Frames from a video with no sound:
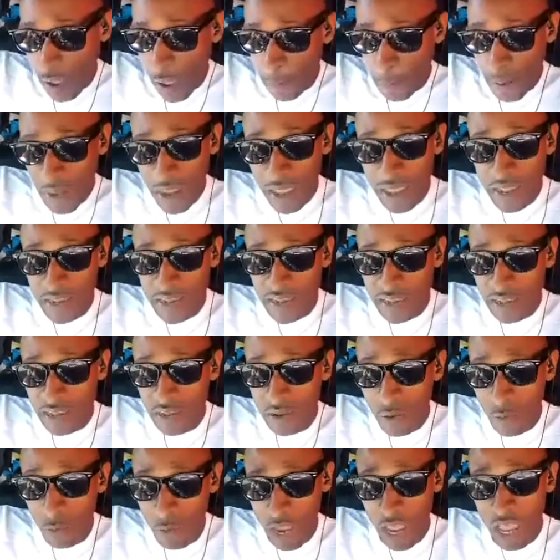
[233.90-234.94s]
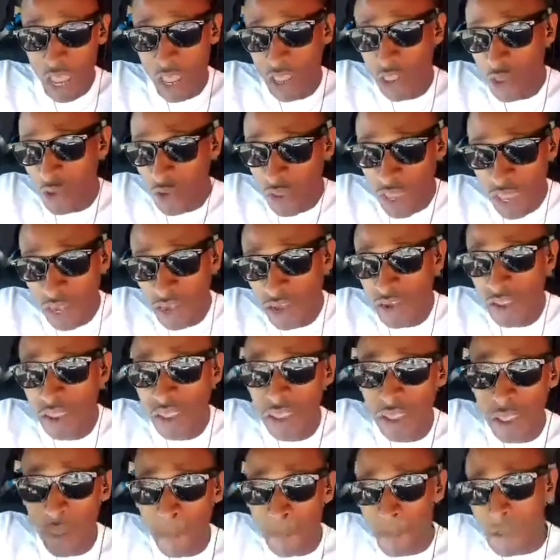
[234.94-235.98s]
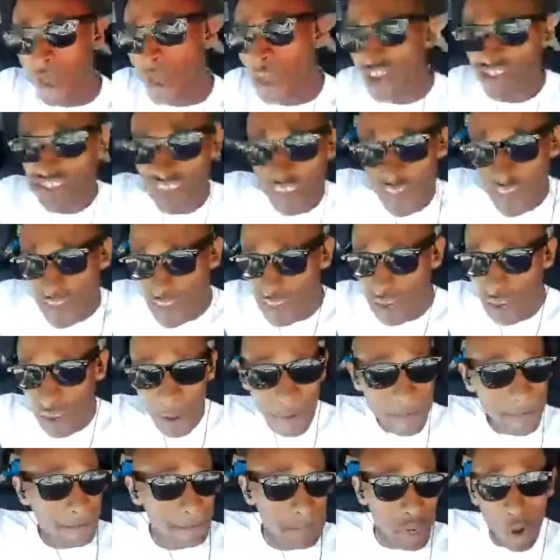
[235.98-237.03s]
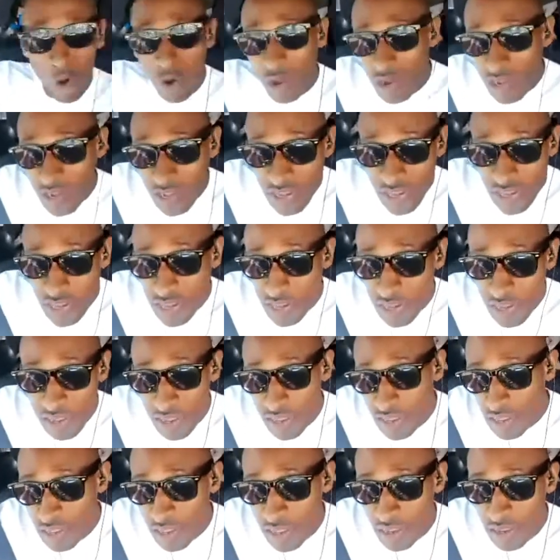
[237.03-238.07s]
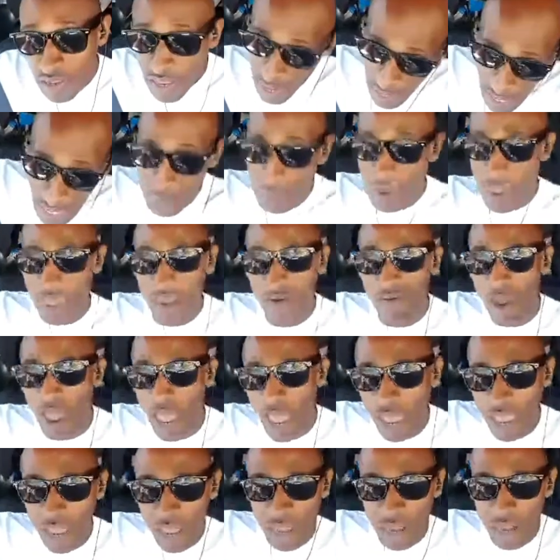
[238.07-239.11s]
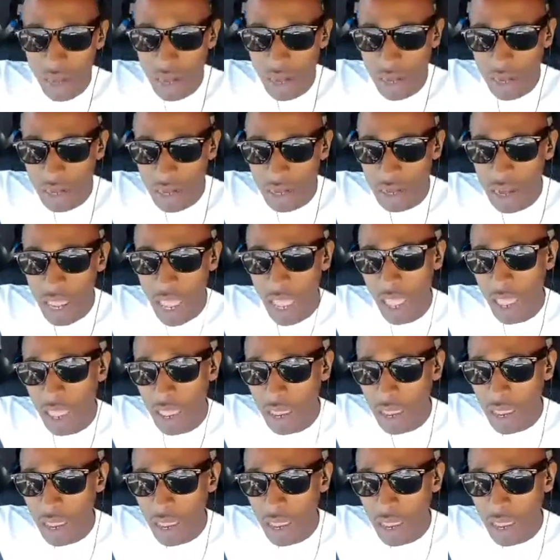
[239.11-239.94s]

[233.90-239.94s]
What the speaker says: a place where you can purchase books to get your mind right. Yeah?